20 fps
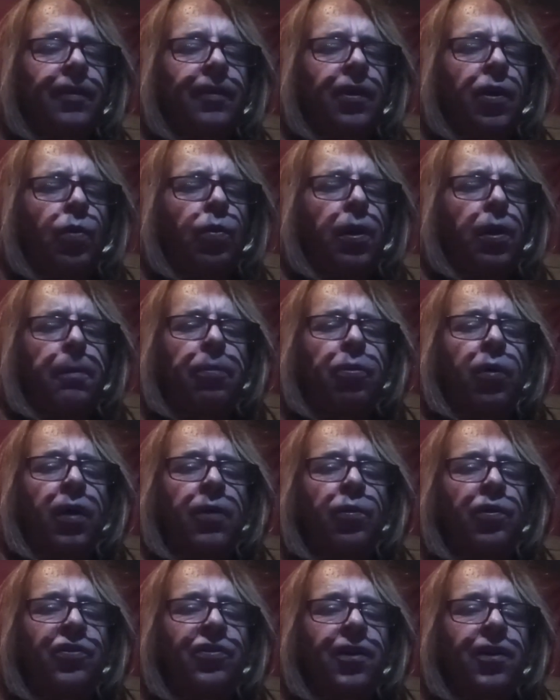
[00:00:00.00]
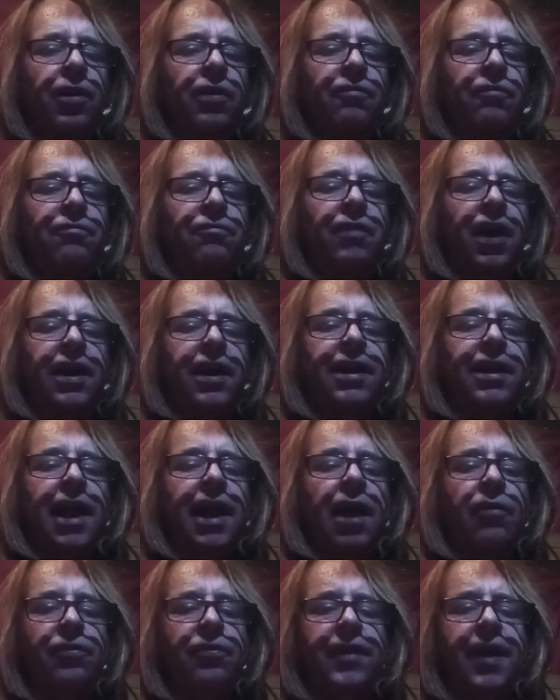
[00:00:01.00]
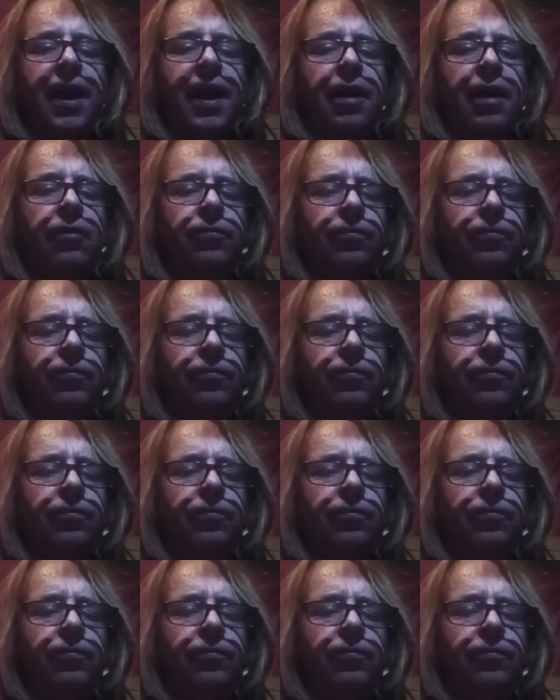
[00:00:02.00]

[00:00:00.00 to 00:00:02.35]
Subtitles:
What point was there in finding out that?